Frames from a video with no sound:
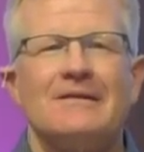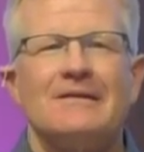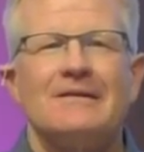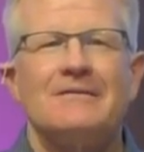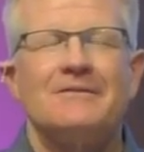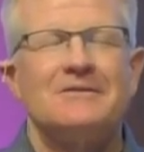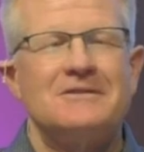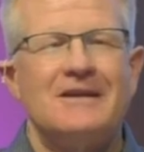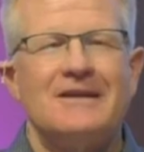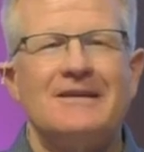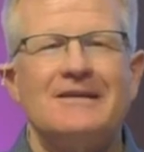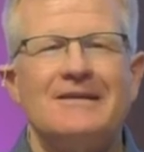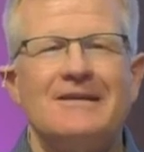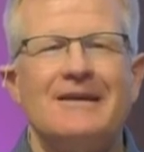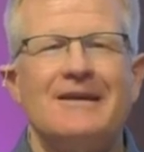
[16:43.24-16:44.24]
for
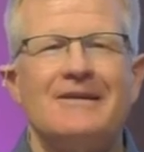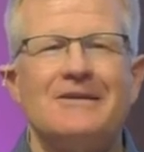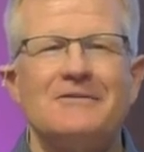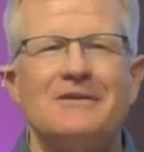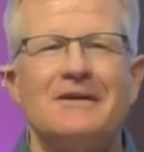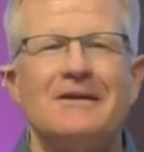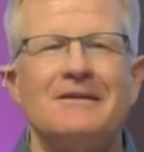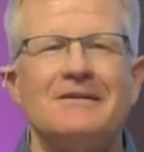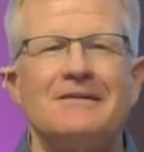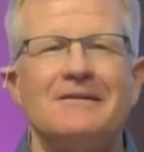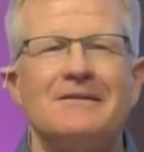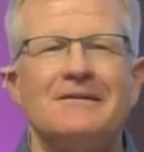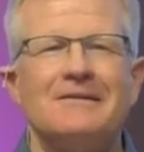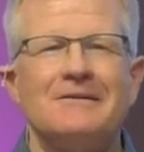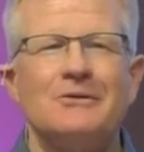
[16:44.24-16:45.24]
taking care of our
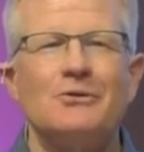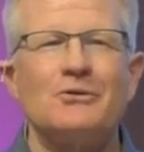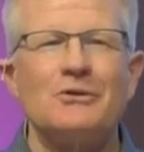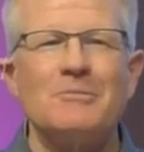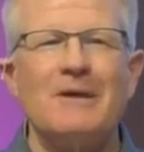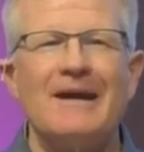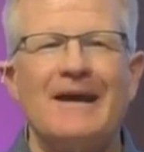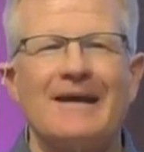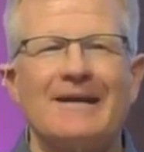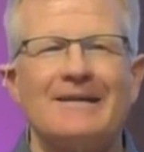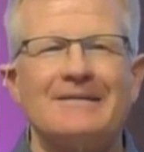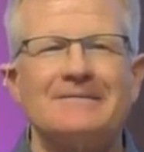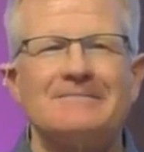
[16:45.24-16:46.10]
quarterback.